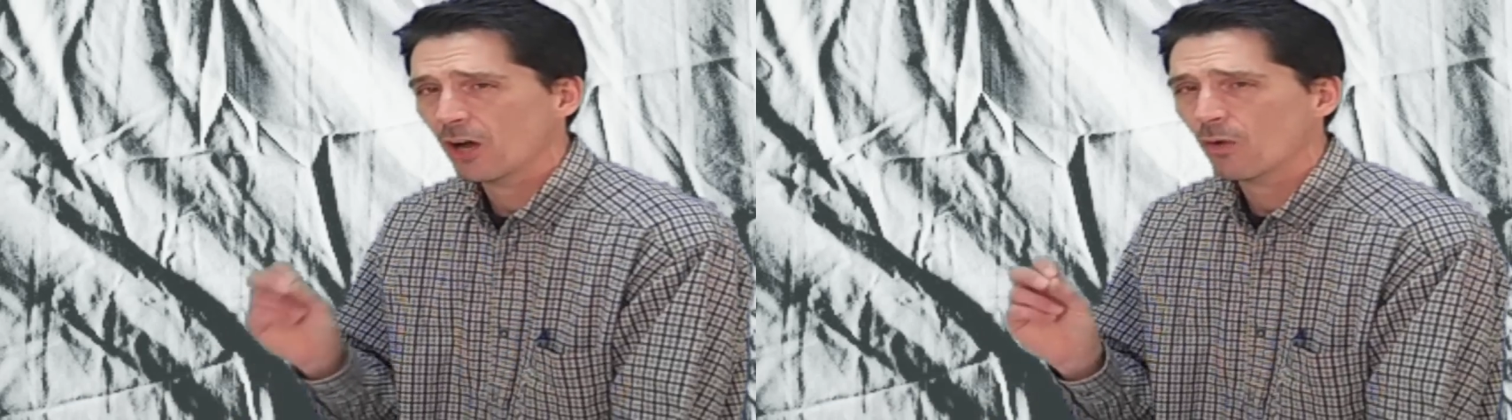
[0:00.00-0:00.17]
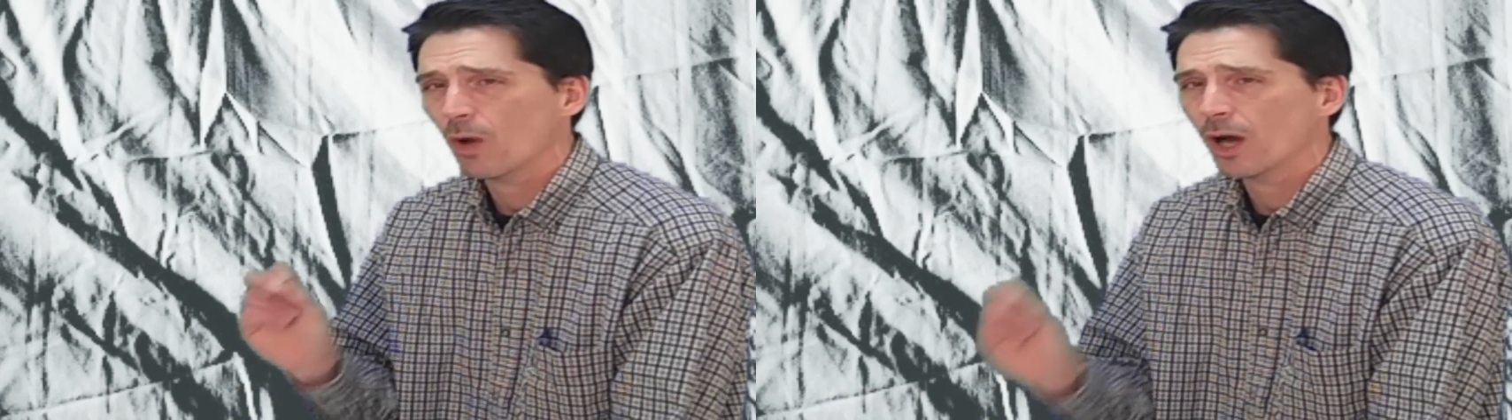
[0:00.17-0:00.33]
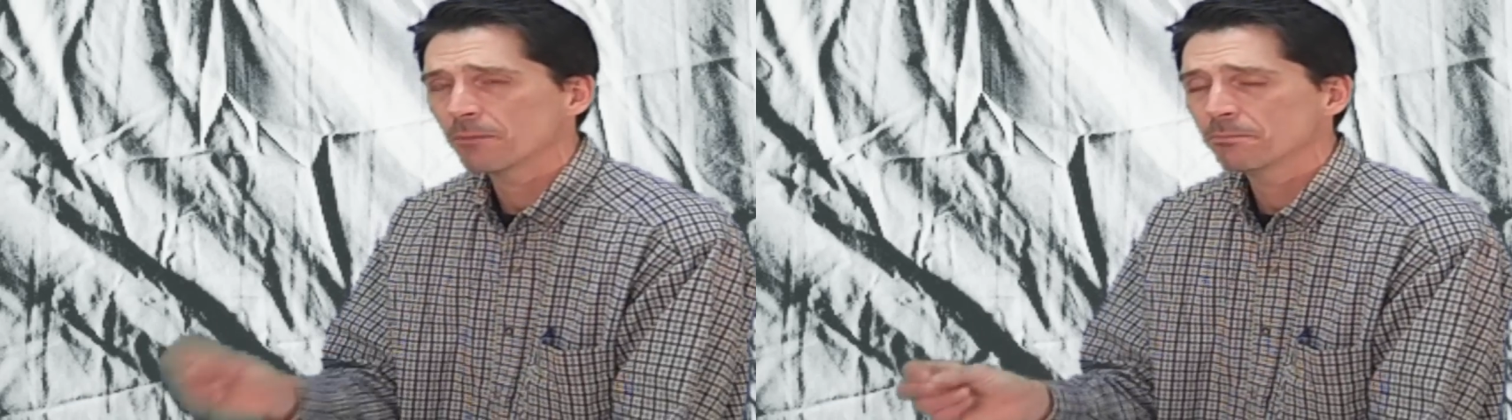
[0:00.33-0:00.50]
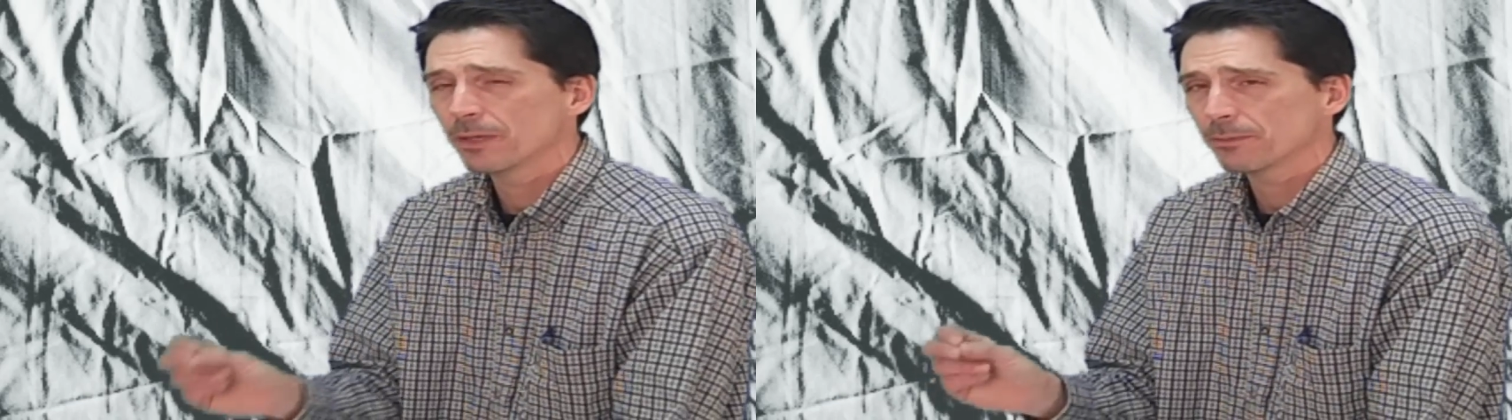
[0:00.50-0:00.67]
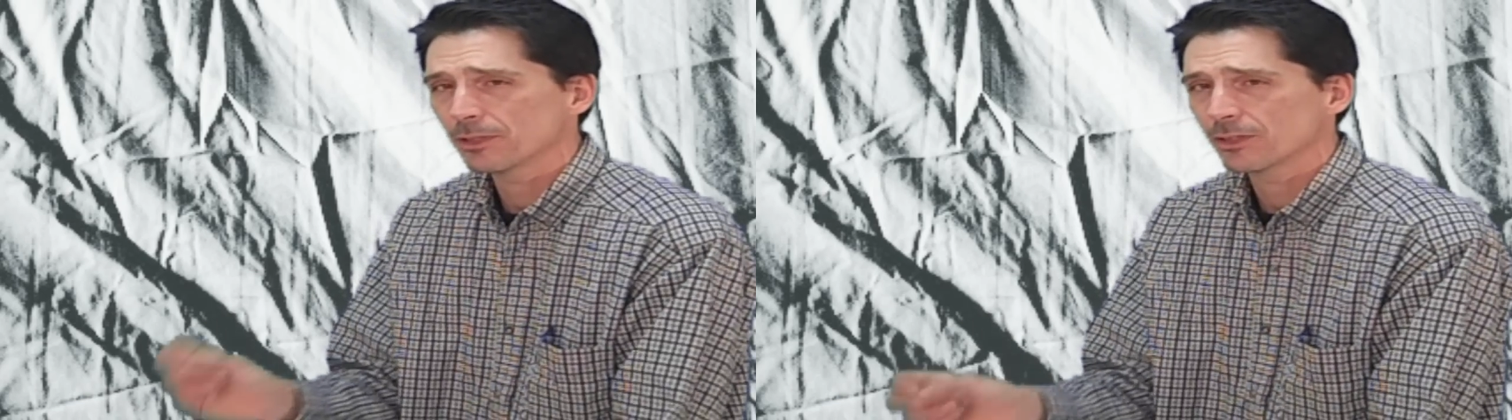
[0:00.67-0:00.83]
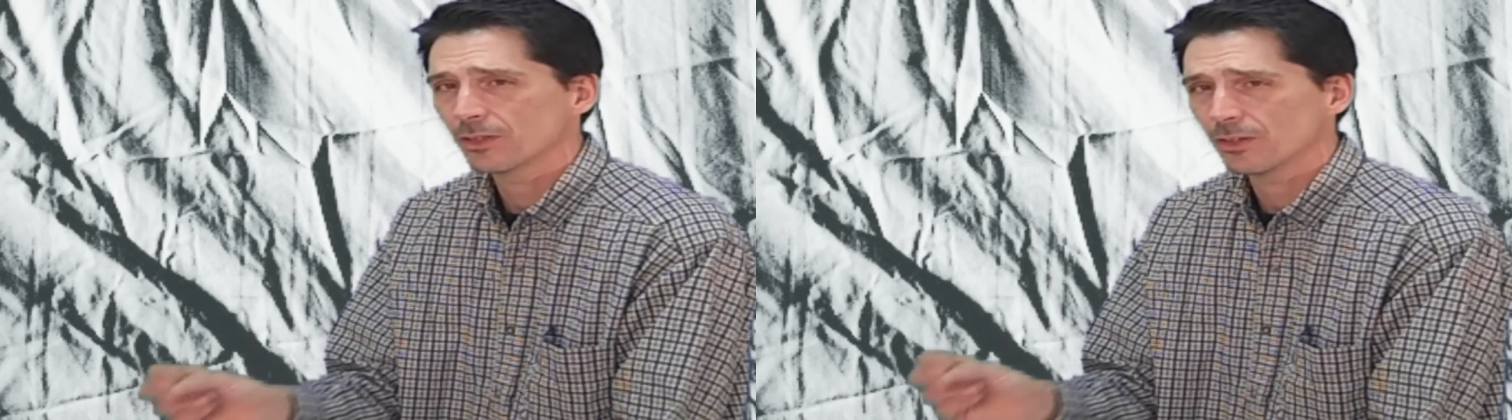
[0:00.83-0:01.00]
how
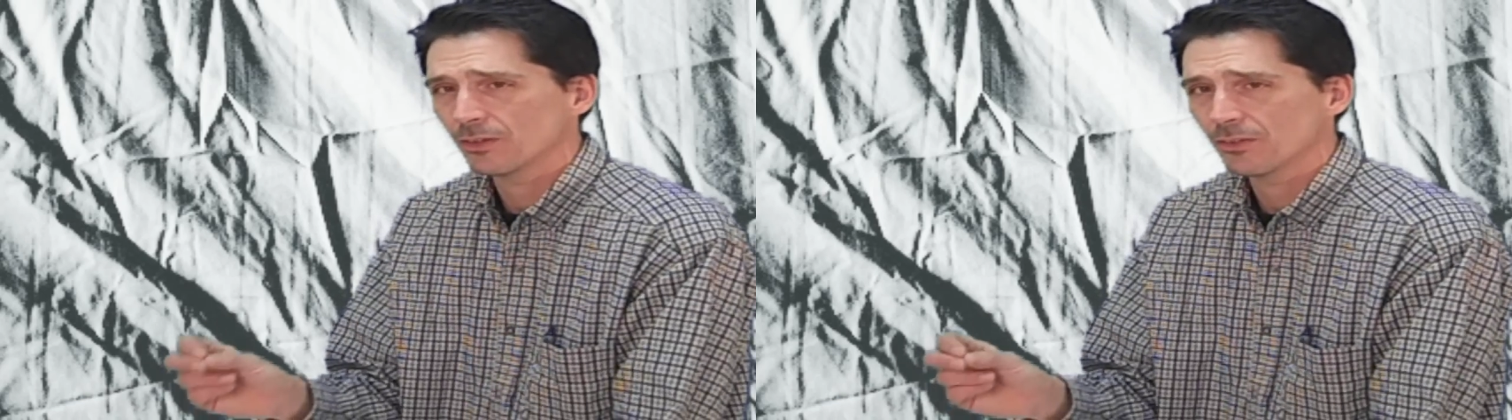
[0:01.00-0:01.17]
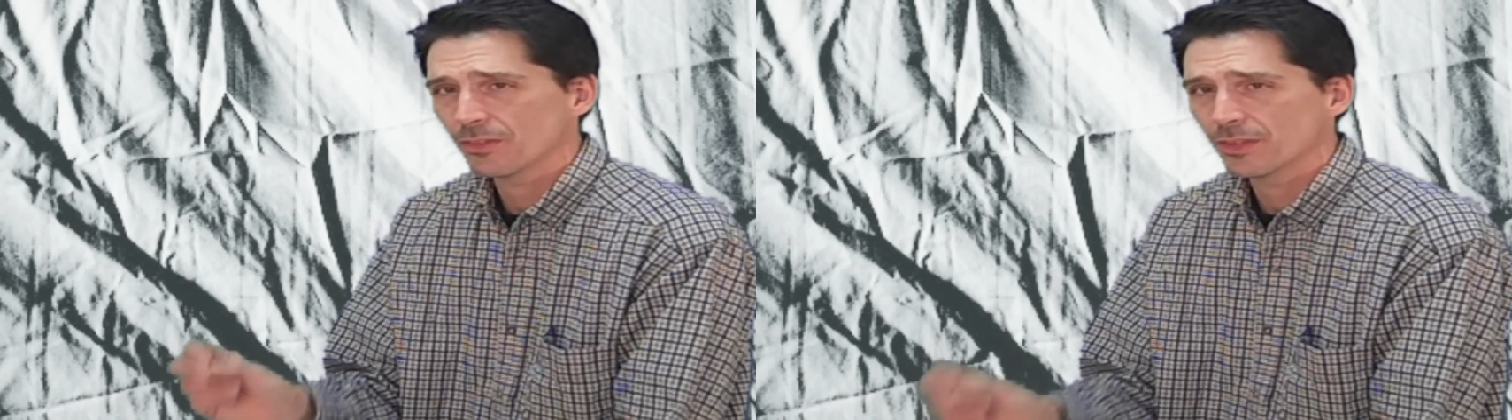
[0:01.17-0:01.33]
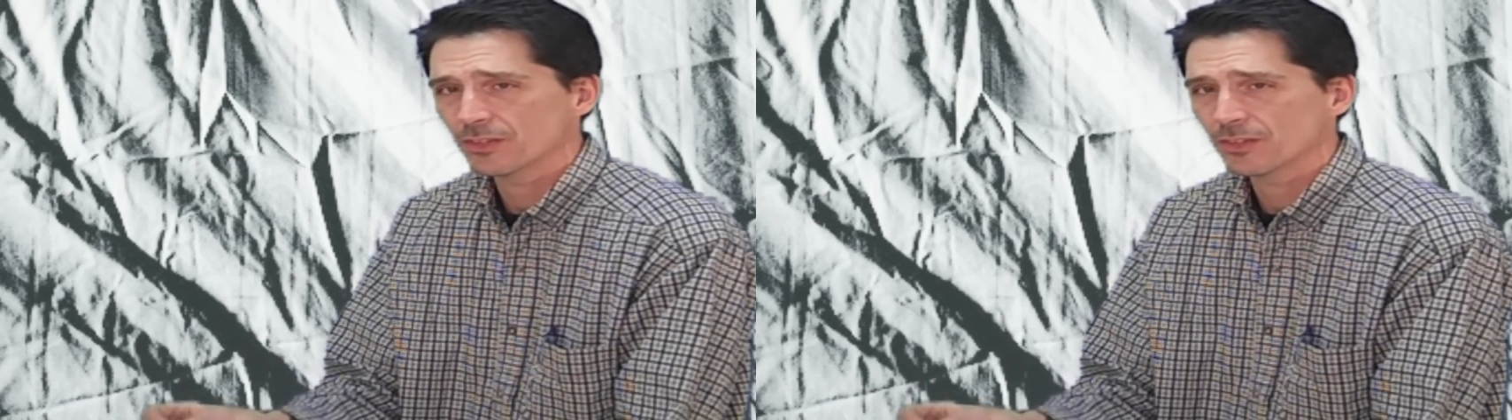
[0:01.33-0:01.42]
unbiblical